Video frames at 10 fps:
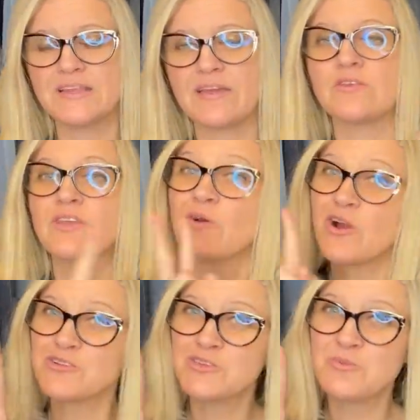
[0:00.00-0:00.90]
there, there
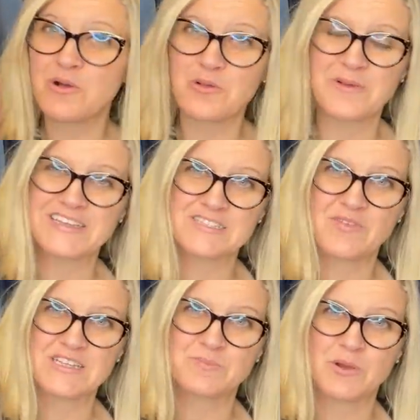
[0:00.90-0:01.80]
are two BOLO Buddies
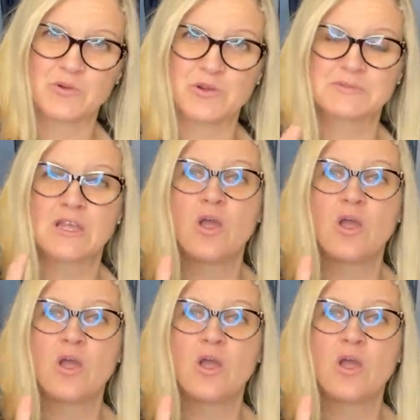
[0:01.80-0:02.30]
Facebook groups.